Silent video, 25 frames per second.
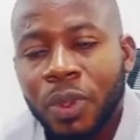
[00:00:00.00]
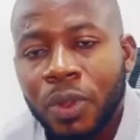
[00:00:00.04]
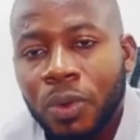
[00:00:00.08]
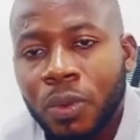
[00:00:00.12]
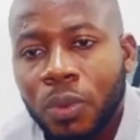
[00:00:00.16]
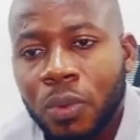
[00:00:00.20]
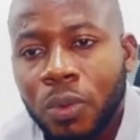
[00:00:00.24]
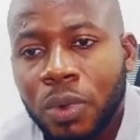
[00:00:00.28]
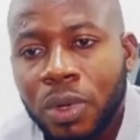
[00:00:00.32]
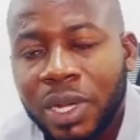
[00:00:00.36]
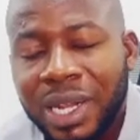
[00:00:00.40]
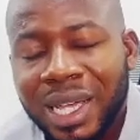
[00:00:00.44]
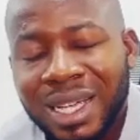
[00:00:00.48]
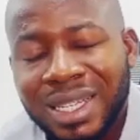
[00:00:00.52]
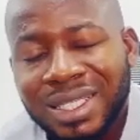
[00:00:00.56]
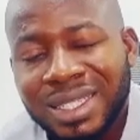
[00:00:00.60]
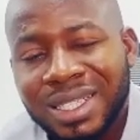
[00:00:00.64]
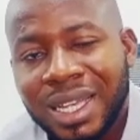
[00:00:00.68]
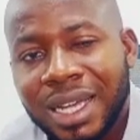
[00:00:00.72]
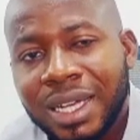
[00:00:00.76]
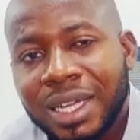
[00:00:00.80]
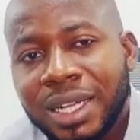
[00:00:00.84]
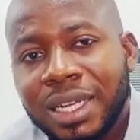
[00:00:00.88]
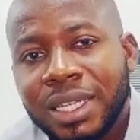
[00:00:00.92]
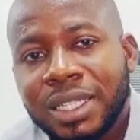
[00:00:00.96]
what
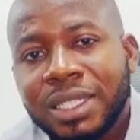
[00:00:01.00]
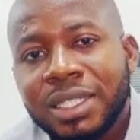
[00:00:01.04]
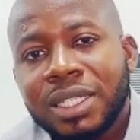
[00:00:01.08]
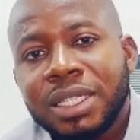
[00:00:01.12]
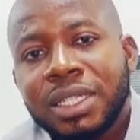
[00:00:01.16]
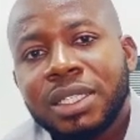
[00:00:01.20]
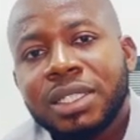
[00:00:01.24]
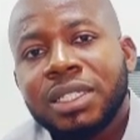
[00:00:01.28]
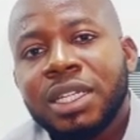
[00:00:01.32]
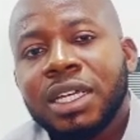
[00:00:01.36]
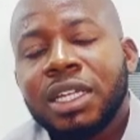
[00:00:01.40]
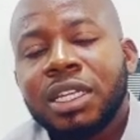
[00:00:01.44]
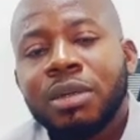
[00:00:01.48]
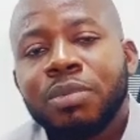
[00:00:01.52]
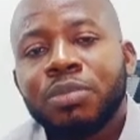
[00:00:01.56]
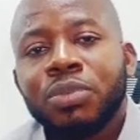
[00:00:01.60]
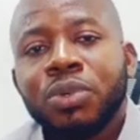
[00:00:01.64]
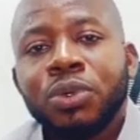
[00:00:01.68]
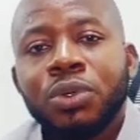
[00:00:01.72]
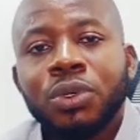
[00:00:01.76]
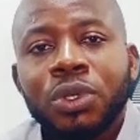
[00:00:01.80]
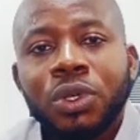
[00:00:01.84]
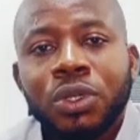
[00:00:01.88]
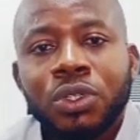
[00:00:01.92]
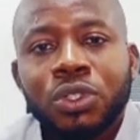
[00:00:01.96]
exactly it is that the
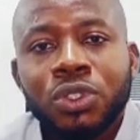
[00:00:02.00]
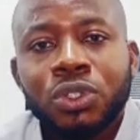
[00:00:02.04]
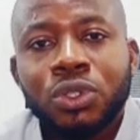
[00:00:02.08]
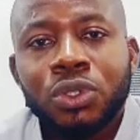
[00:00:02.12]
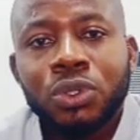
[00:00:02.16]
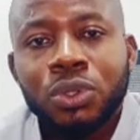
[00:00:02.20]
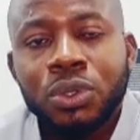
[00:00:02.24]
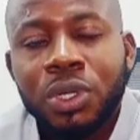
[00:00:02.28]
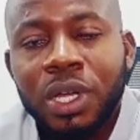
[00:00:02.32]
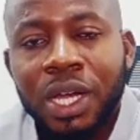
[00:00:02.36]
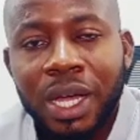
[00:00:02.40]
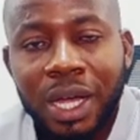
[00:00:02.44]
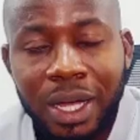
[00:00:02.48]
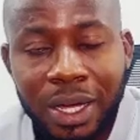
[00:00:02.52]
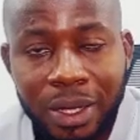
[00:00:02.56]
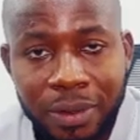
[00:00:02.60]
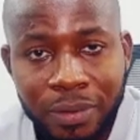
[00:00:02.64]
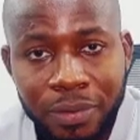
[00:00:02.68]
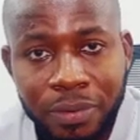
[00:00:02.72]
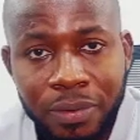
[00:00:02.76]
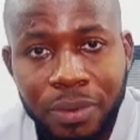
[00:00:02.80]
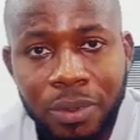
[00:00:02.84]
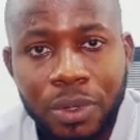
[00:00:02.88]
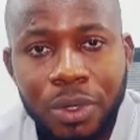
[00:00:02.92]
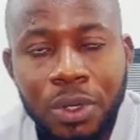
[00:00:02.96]
product should have,
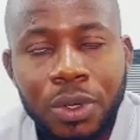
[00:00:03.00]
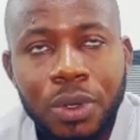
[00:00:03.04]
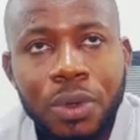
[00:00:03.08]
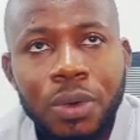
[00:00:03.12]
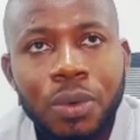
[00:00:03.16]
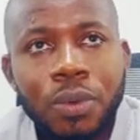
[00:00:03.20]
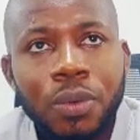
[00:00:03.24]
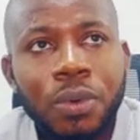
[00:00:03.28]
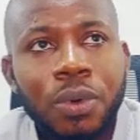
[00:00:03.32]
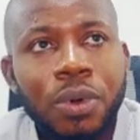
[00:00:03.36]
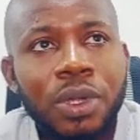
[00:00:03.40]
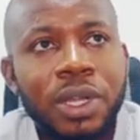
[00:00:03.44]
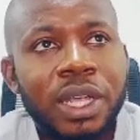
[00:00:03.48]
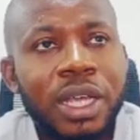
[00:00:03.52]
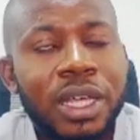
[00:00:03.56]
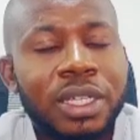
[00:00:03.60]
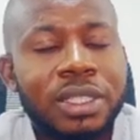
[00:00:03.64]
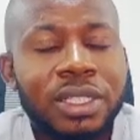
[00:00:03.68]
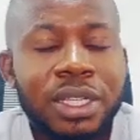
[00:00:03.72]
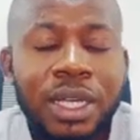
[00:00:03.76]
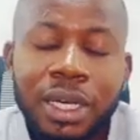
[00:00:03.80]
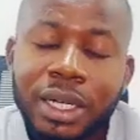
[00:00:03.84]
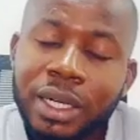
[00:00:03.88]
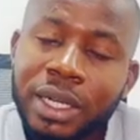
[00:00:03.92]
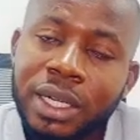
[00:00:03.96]
what
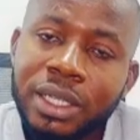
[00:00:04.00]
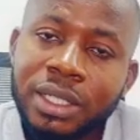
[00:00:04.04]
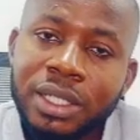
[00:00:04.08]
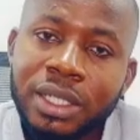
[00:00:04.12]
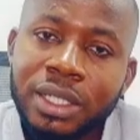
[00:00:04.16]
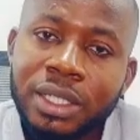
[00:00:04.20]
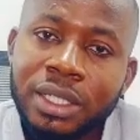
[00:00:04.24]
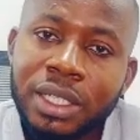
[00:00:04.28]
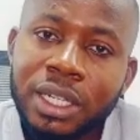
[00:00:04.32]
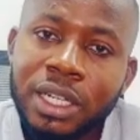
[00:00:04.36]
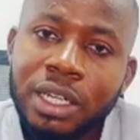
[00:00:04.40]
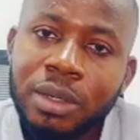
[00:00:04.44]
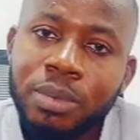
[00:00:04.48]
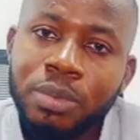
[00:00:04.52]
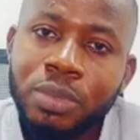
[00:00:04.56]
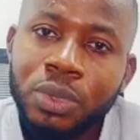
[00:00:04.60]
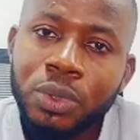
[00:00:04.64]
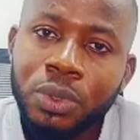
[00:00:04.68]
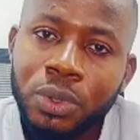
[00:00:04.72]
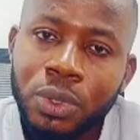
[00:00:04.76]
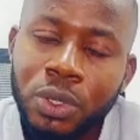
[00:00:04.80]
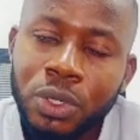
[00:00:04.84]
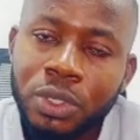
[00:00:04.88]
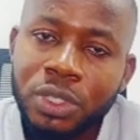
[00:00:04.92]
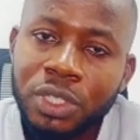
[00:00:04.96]
exactly it is that the
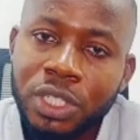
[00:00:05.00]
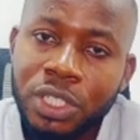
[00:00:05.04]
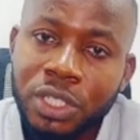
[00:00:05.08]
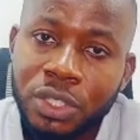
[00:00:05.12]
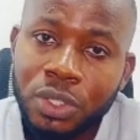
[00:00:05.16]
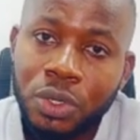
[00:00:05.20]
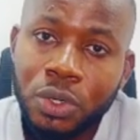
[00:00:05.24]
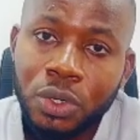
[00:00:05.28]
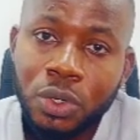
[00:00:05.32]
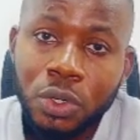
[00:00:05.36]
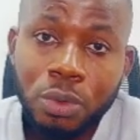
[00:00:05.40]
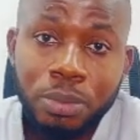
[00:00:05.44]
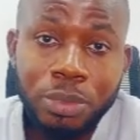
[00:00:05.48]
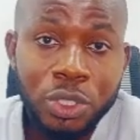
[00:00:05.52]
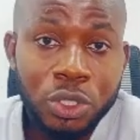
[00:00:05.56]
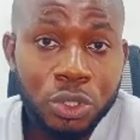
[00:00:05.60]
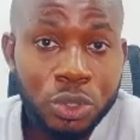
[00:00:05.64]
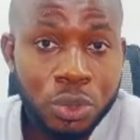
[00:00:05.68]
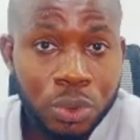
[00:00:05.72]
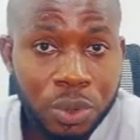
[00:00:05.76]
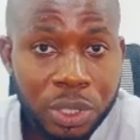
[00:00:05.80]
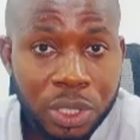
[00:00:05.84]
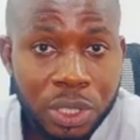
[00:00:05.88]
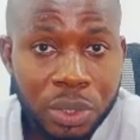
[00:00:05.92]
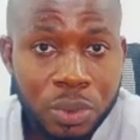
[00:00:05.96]
product is going to be
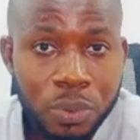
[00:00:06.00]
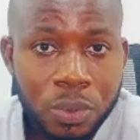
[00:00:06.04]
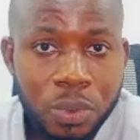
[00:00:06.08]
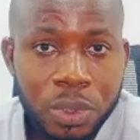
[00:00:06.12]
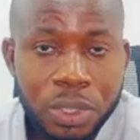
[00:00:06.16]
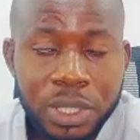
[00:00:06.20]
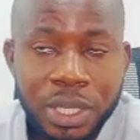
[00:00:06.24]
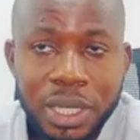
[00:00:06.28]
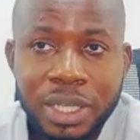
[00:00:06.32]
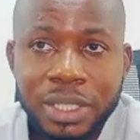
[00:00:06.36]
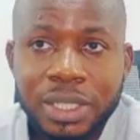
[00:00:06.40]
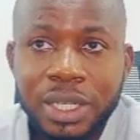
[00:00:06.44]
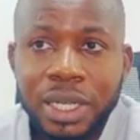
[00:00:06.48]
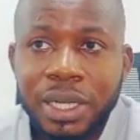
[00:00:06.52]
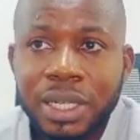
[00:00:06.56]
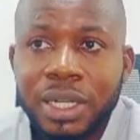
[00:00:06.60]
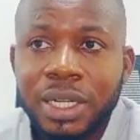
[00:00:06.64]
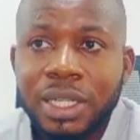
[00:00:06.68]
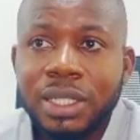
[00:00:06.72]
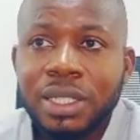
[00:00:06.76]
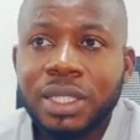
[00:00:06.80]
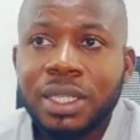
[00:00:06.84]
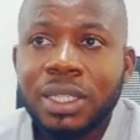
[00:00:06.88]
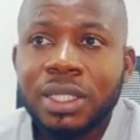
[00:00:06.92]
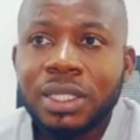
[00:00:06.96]
doing, what exactly
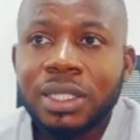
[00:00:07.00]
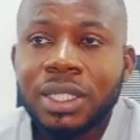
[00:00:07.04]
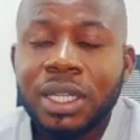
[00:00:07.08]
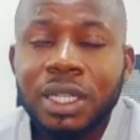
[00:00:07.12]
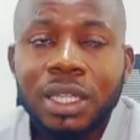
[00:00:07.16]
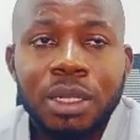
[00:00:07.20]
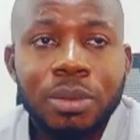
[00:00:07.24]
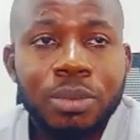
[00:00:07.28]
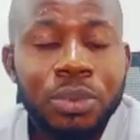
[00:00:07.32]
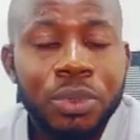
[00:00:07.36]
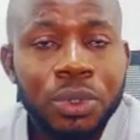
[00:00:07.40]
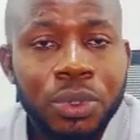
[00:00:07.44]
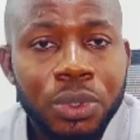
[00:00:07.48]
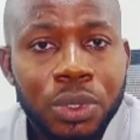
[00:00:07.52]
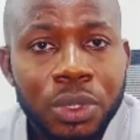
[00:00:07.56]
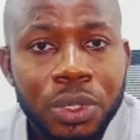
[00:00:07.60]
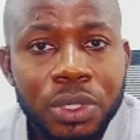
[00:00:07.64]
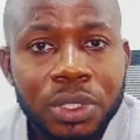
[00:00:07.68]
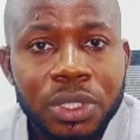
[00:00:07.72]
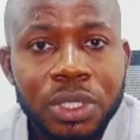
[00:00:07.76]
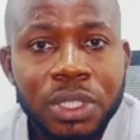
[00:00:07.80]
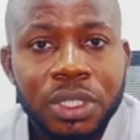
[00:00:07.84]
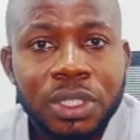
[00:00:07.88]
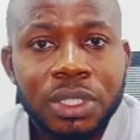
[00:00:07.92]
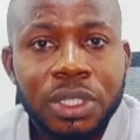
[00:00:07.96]
it is that the product
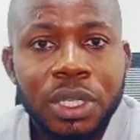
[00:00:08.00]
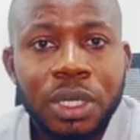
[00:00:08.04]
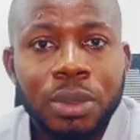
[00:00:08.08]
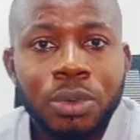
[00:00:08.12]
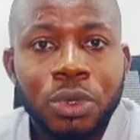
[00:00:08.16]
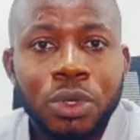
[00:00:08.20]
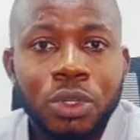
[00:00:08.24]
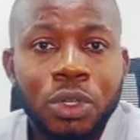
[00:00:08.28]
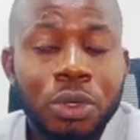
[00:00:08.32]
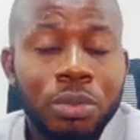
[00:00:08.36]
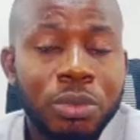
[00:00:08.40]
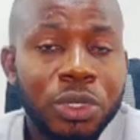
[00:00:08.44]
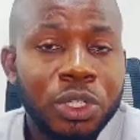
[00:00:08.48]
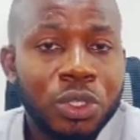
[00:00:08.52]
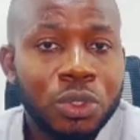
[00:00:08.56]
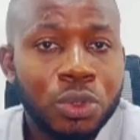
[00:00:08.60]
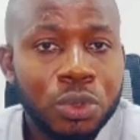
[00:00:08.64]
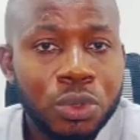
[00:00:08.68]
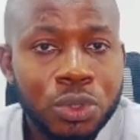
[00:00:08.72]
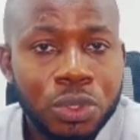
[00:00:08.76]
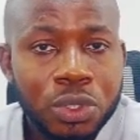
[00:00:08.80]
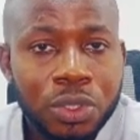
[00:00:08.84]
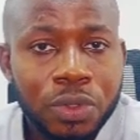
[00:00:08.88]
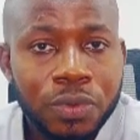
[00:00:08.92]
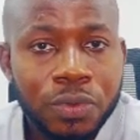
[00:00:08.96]
is going to be
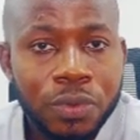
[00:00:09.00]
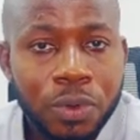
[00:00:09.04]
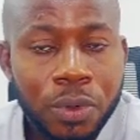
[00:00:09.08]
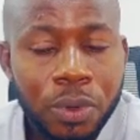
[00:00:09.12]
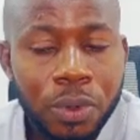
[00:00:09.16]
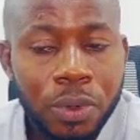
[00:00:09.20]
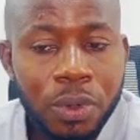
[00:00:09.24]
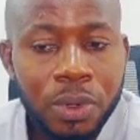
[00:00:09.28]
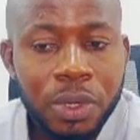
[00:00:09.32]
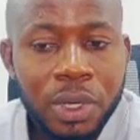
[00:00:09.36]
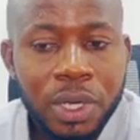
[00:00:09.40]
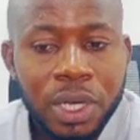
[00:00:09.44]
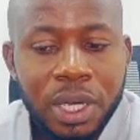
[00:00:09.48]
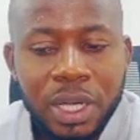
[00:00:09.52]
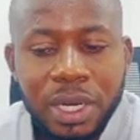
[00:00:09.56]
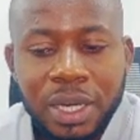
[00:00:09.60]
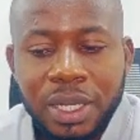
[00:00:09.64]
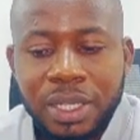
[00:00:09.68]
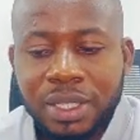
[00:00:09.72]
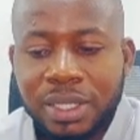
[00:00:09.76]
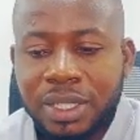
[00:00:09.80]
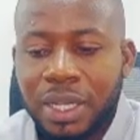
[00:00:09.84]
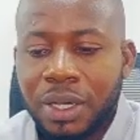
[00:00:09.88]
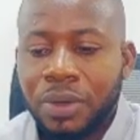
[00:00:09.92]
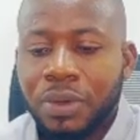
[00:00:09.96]
used for. The
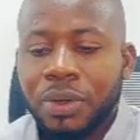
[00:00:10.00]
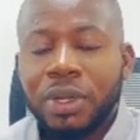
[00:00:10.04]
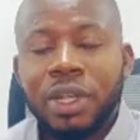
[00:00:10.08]
second